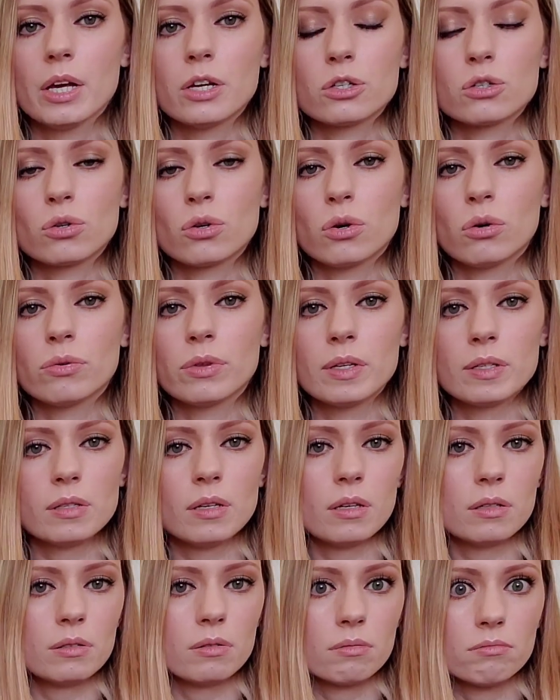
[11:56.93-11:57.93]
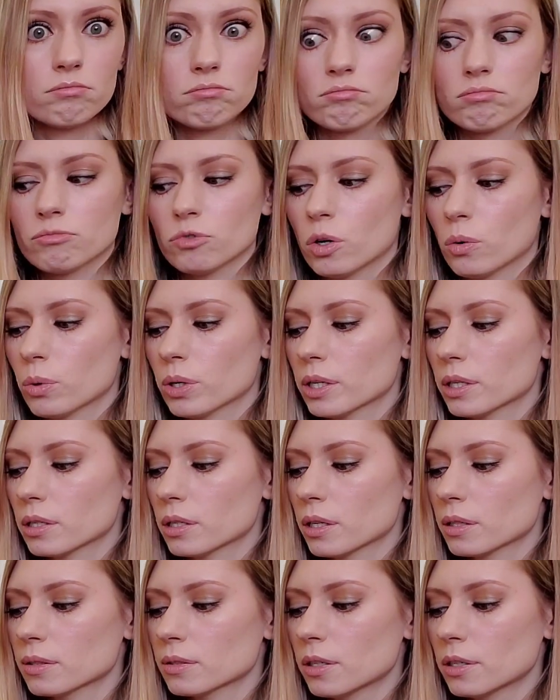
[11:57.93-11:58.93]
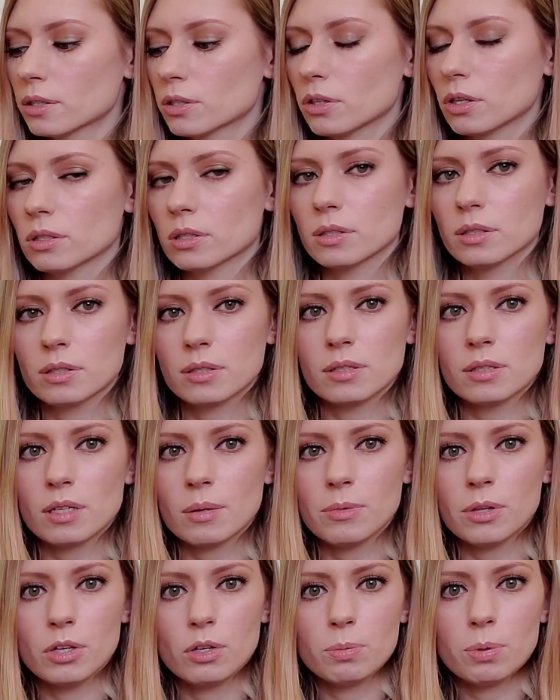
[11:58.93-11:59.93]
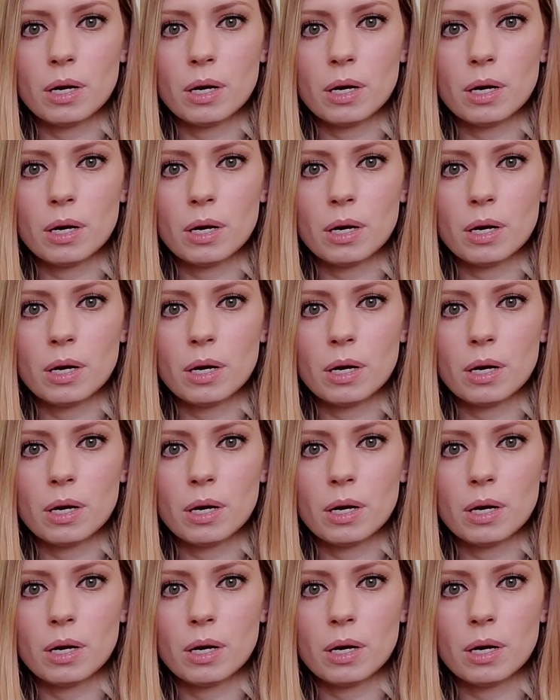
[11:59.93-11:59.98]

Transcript: So this is what we're going to get started on. This is something you